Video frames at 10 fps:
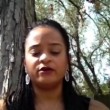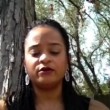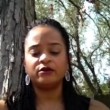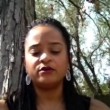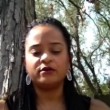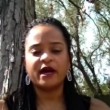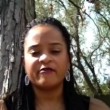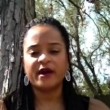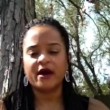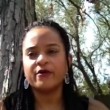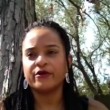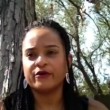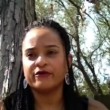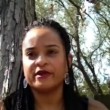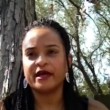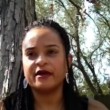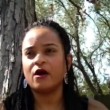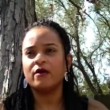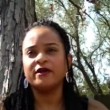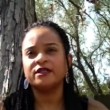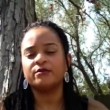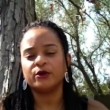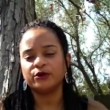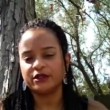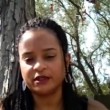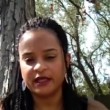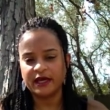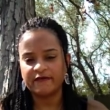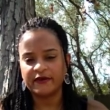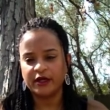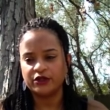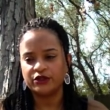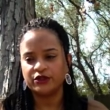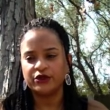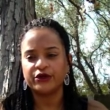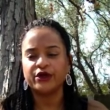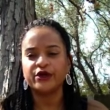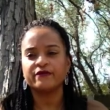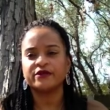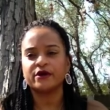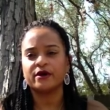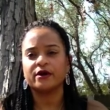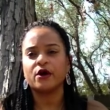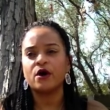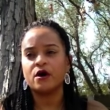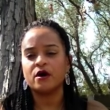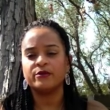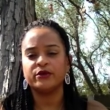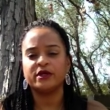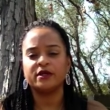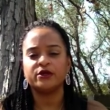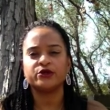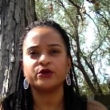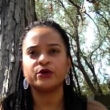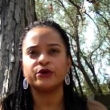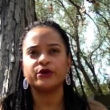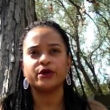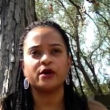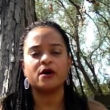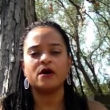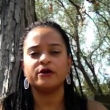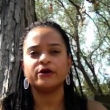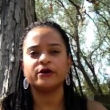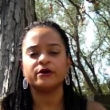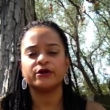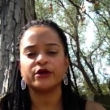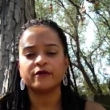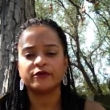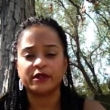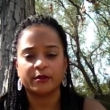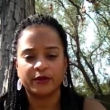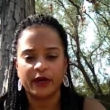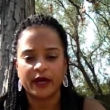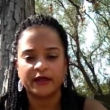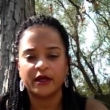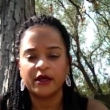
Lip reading: You have power over that. All these emotions can affect you. Your nerves are calm. You can control your nerves with the breath.